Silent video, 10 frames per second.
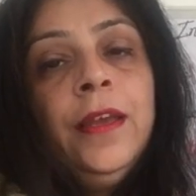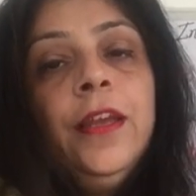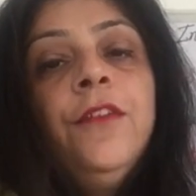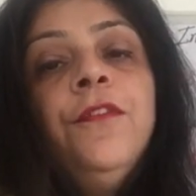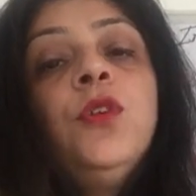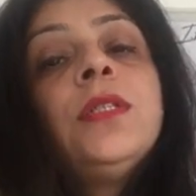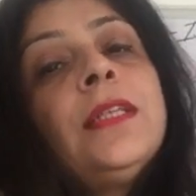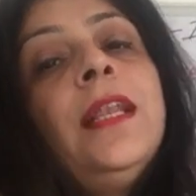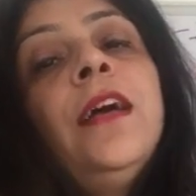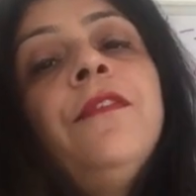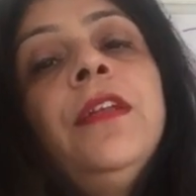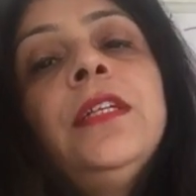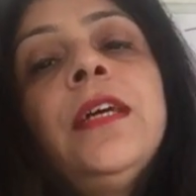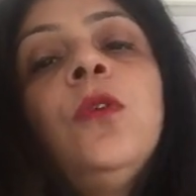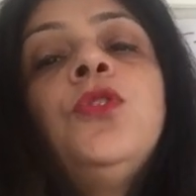If you still have any
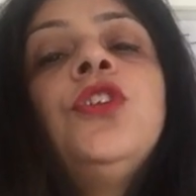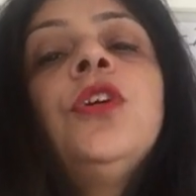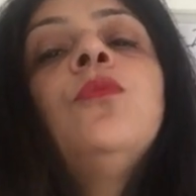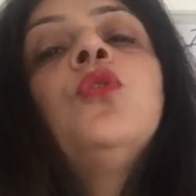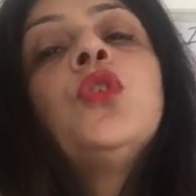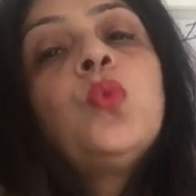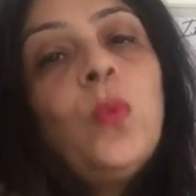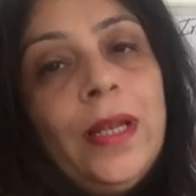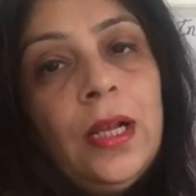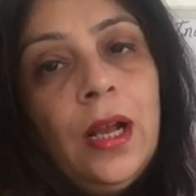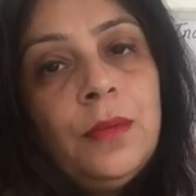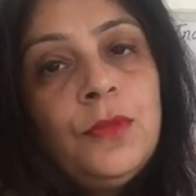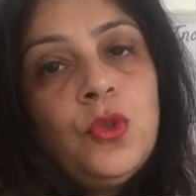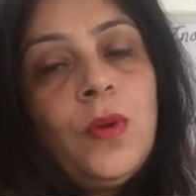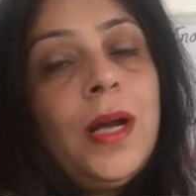doubt, you are most
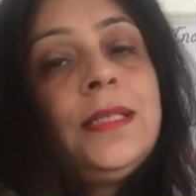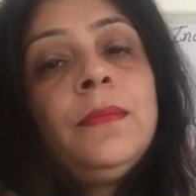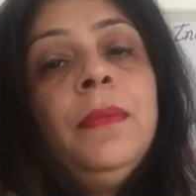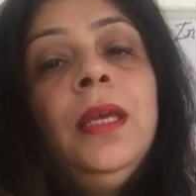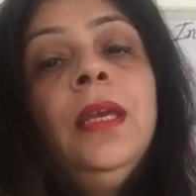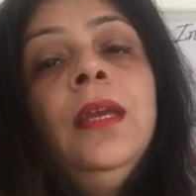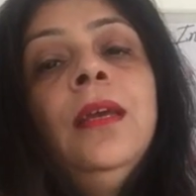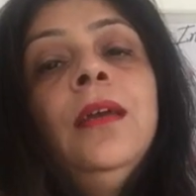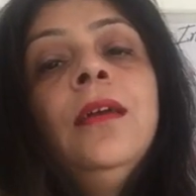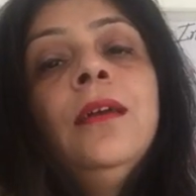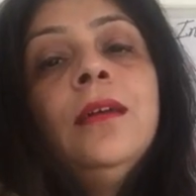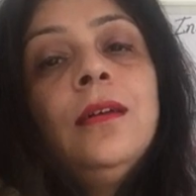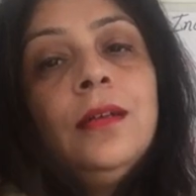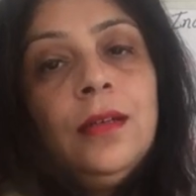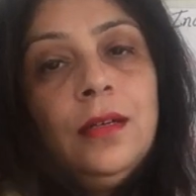welcome to ask me.
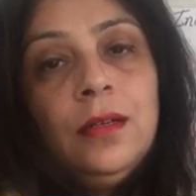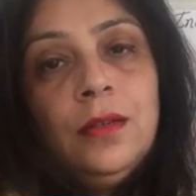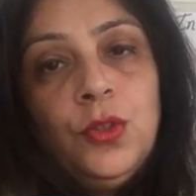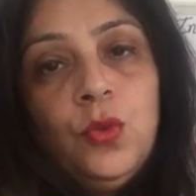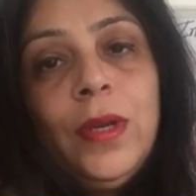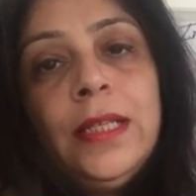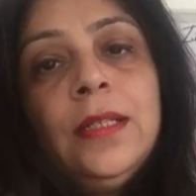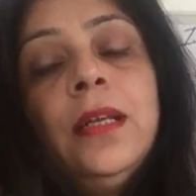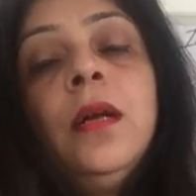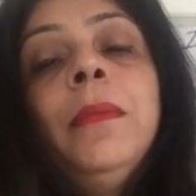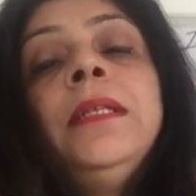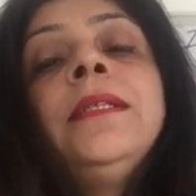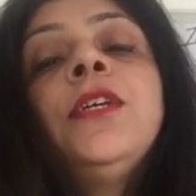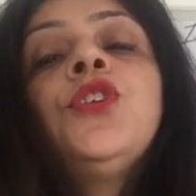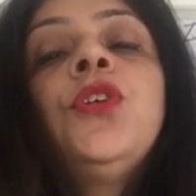Do write in the comment
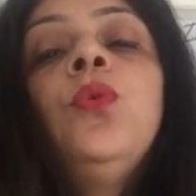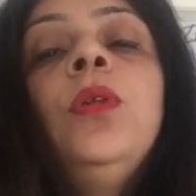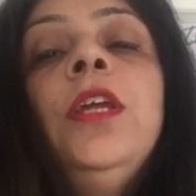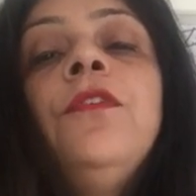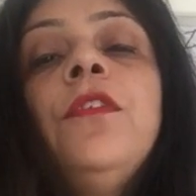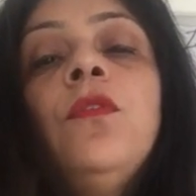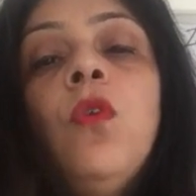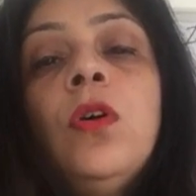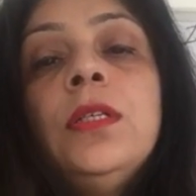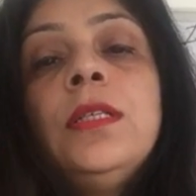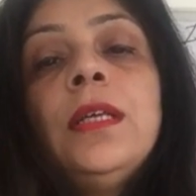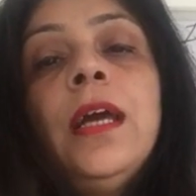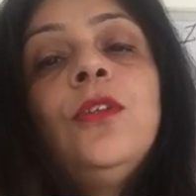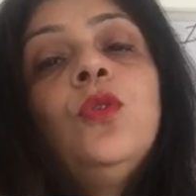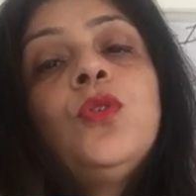section only if you want,
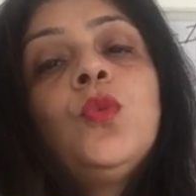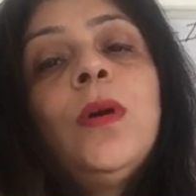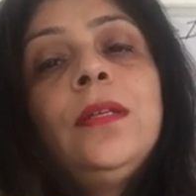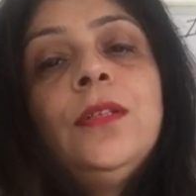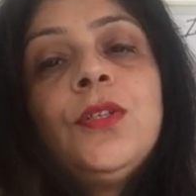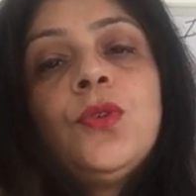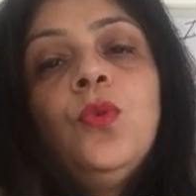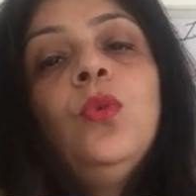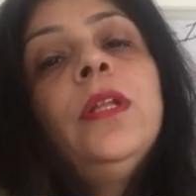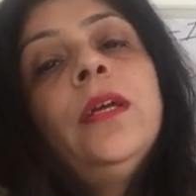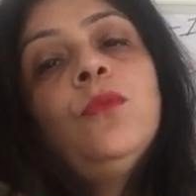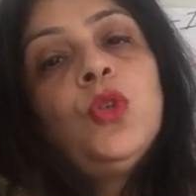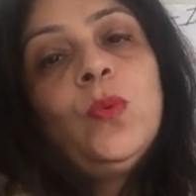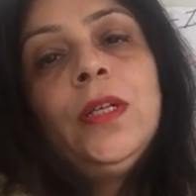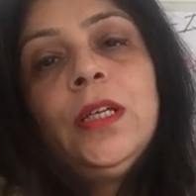and those who are in the school, they are
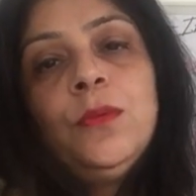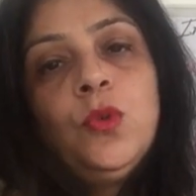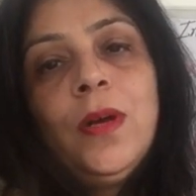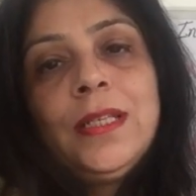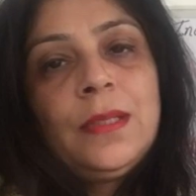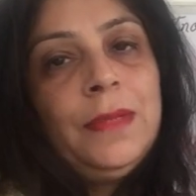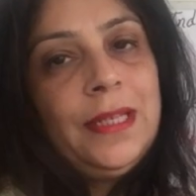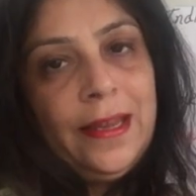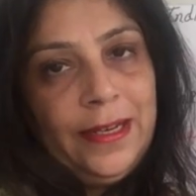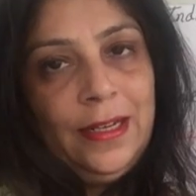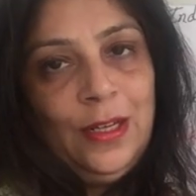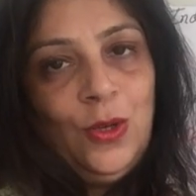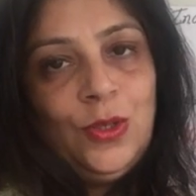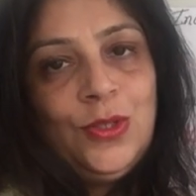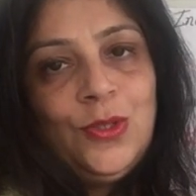most welcome to ask me directly
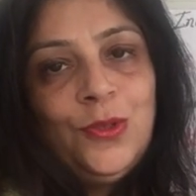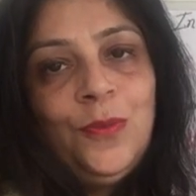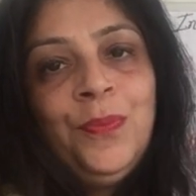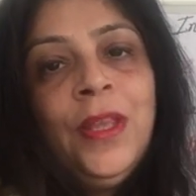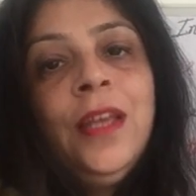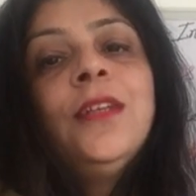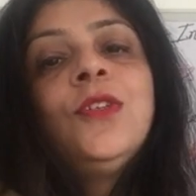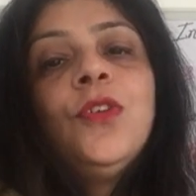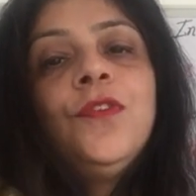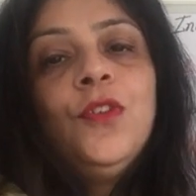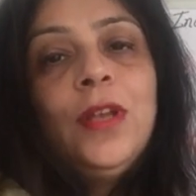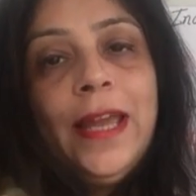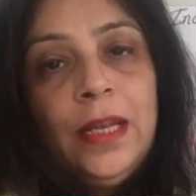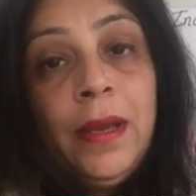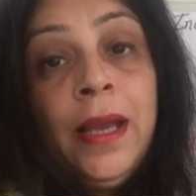also. So if you
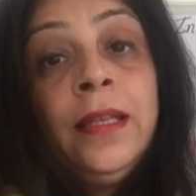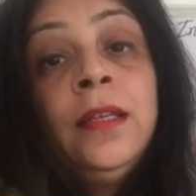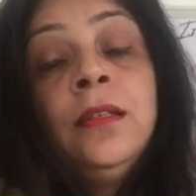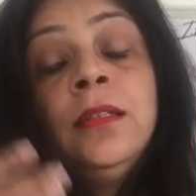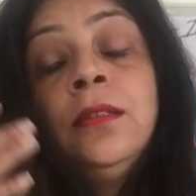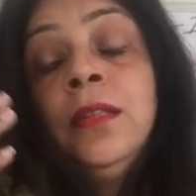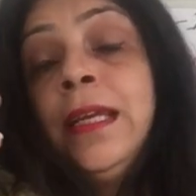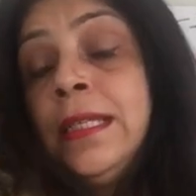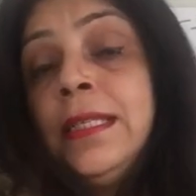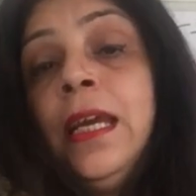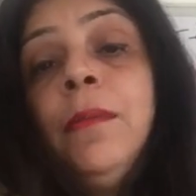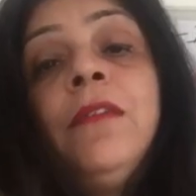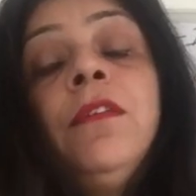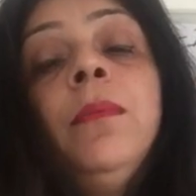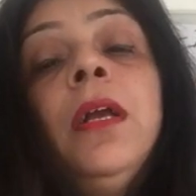like, and next time
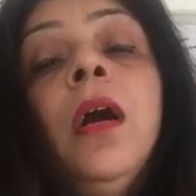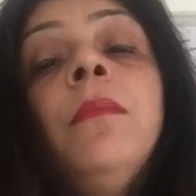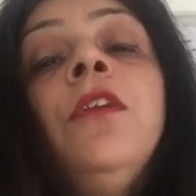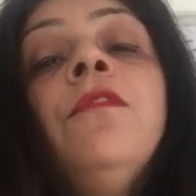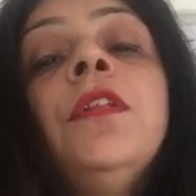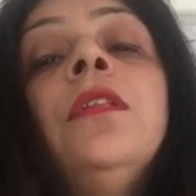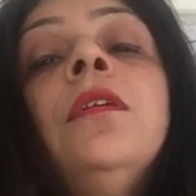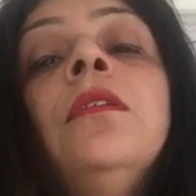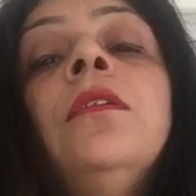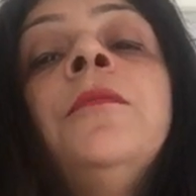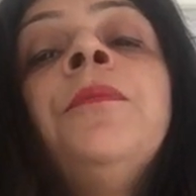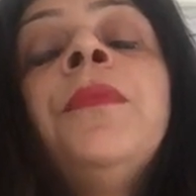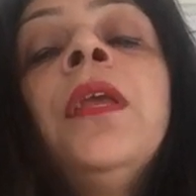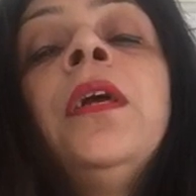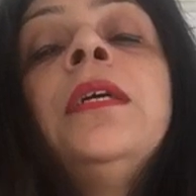I will be coming with the
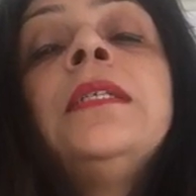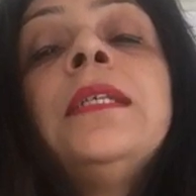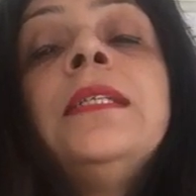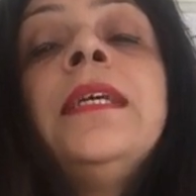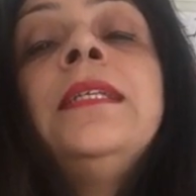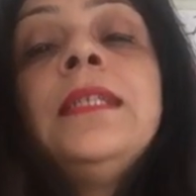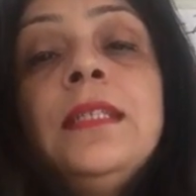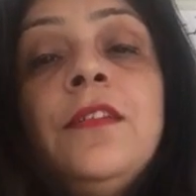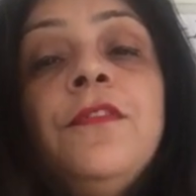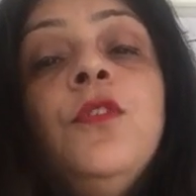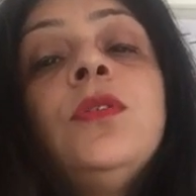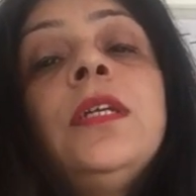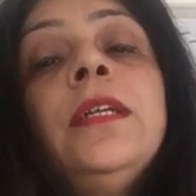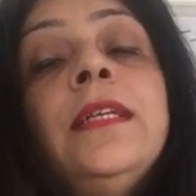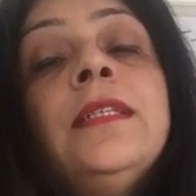sentences, a few
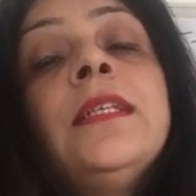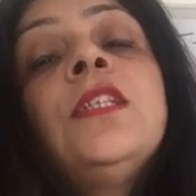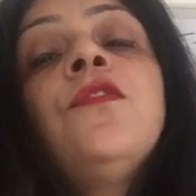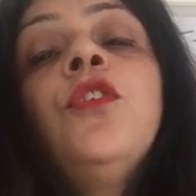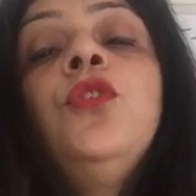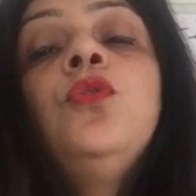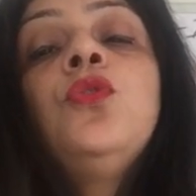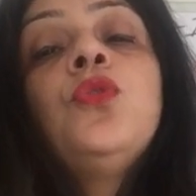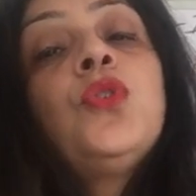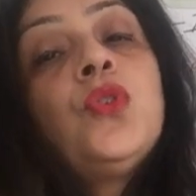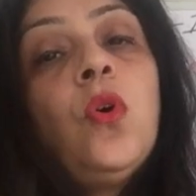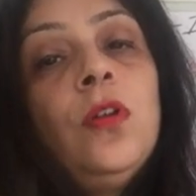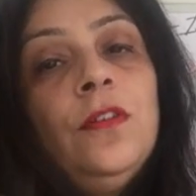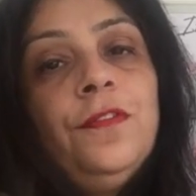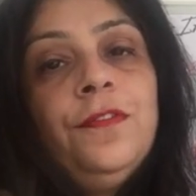sentences for you to
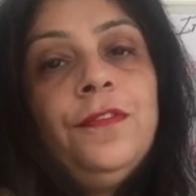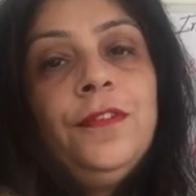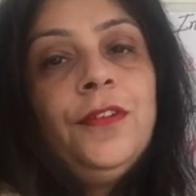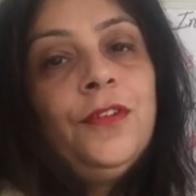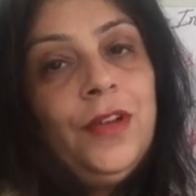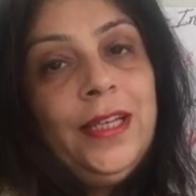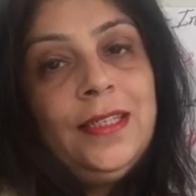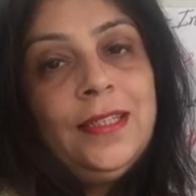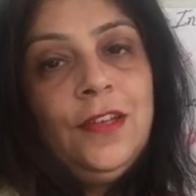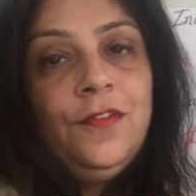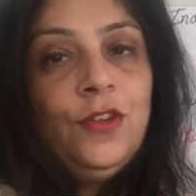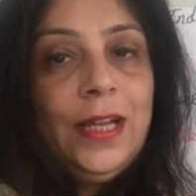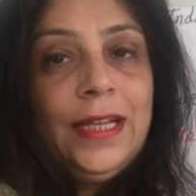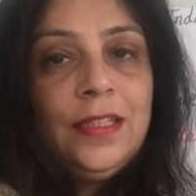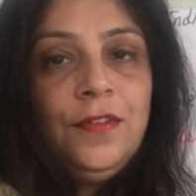solve, right? If you
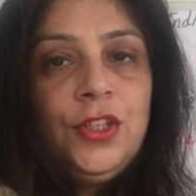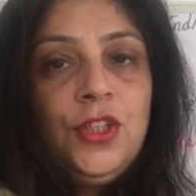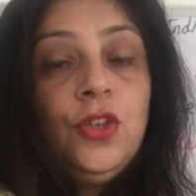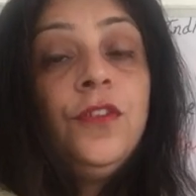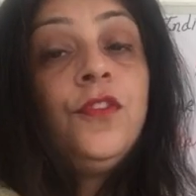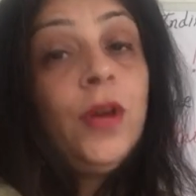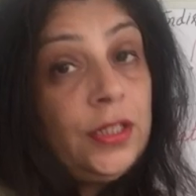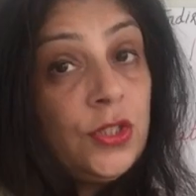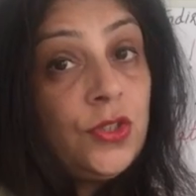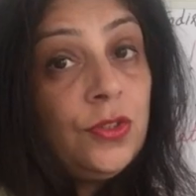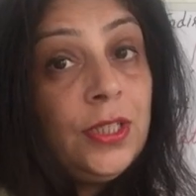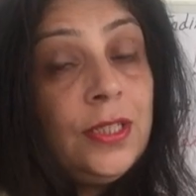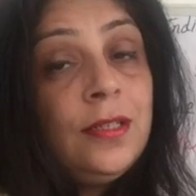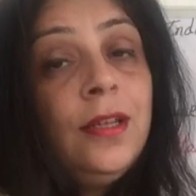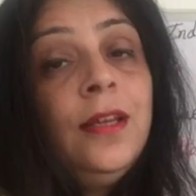like the video, if you understood
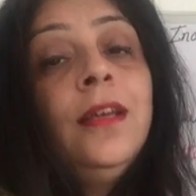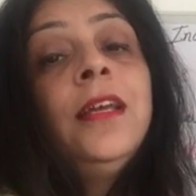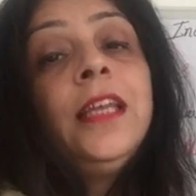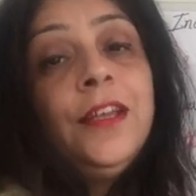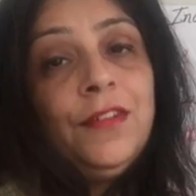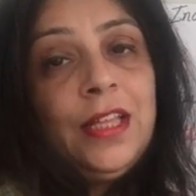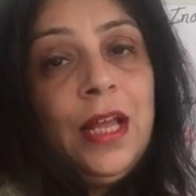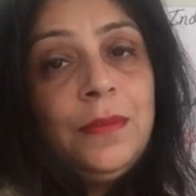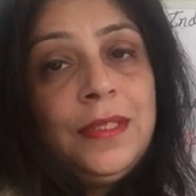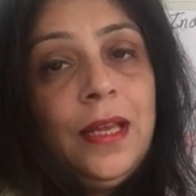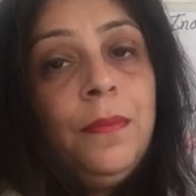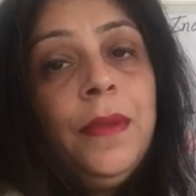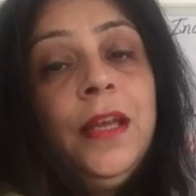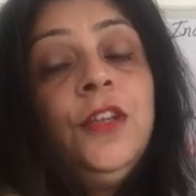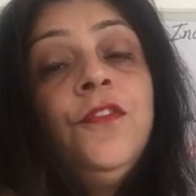it, give a thumbs
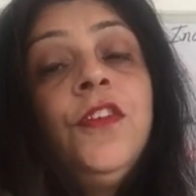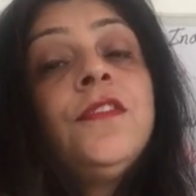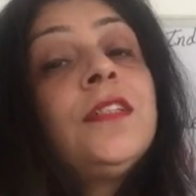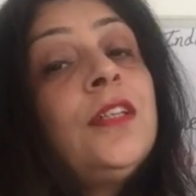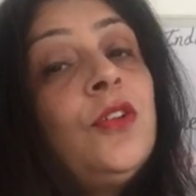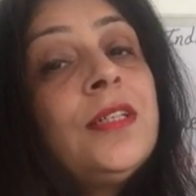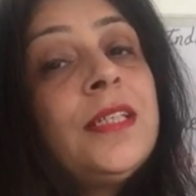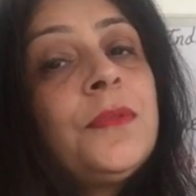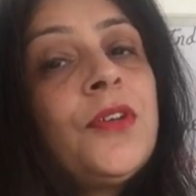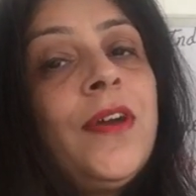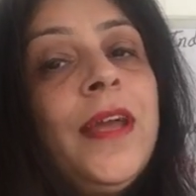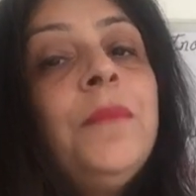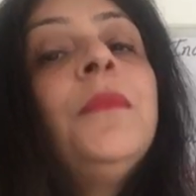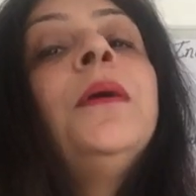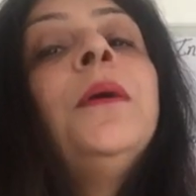up, and if you have still not
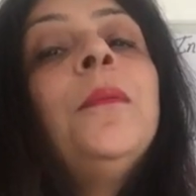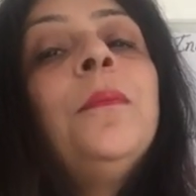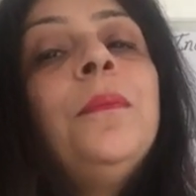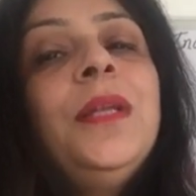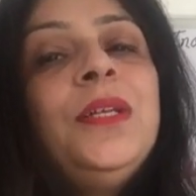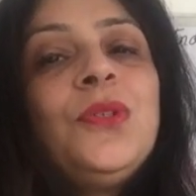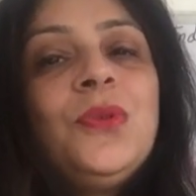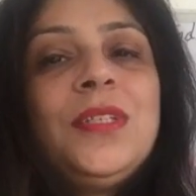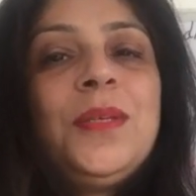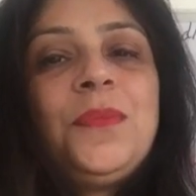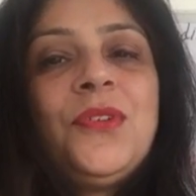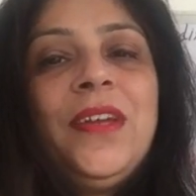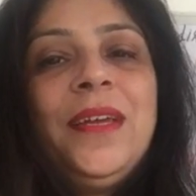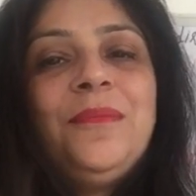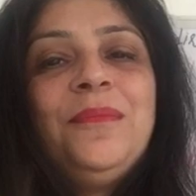subscribed, please do
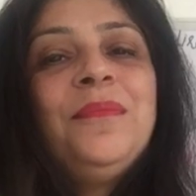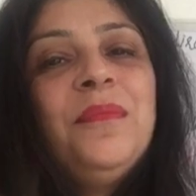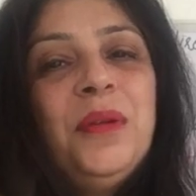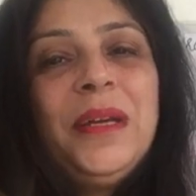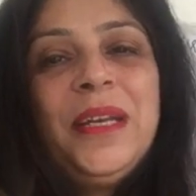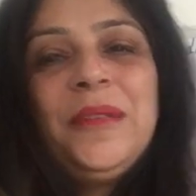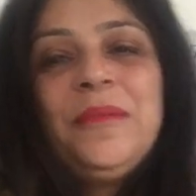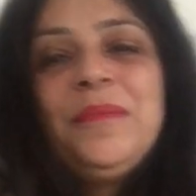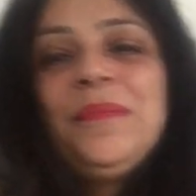subscribe. Bye-bye.